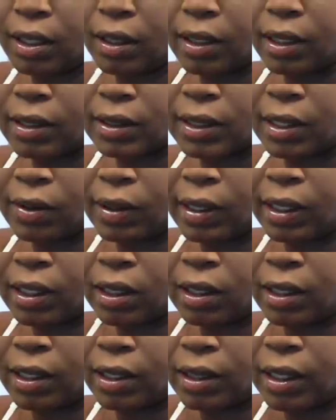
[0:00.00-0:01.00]
And that's how I
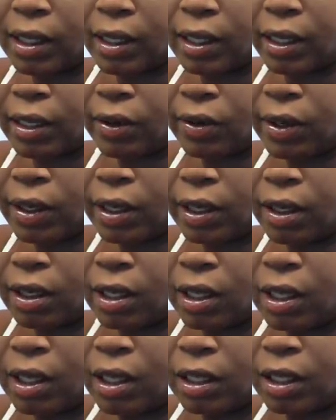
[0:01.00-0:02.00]
clean that area.
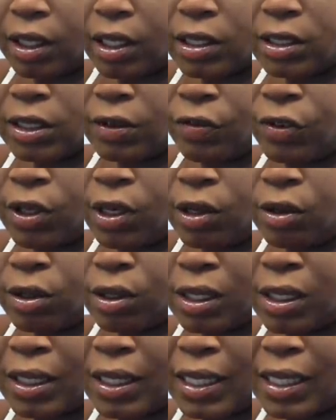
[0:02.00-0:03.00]
Because if you
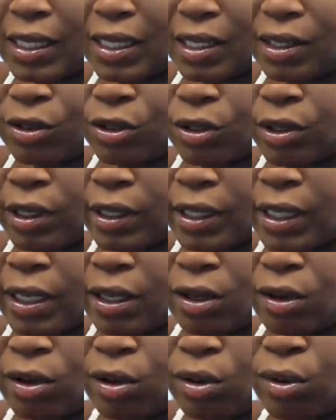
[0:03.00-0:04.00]
don't clean it, you're going to
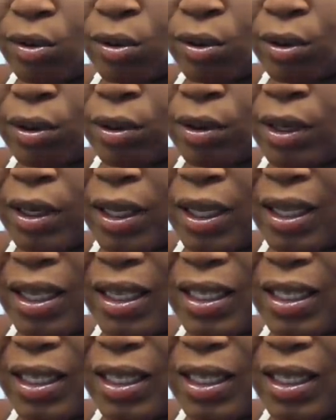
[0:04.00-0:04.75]
get an odor.